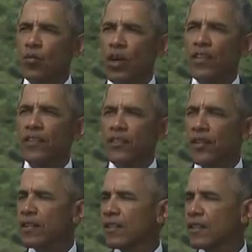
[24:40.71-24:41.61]
one that
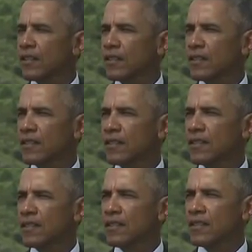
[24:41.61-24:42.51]
took
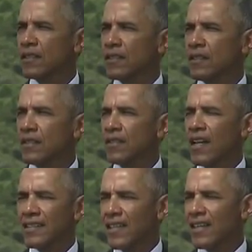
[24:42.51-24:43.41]

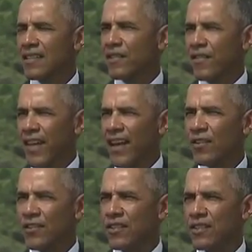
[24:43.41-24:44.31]
not tens of
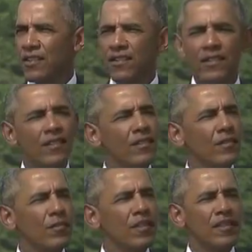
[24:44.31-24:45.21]
thousands,
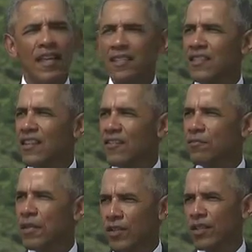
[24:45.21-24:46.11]
but tens of
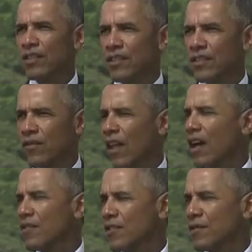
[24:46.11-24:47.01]
millions of
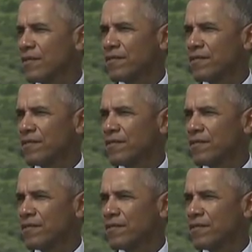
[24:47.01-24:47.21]
lives,